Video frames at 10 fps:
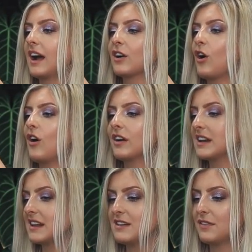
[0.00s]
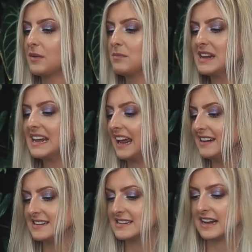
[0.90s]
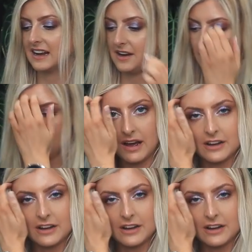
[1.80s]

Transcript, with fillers: I can't even begin to tell you.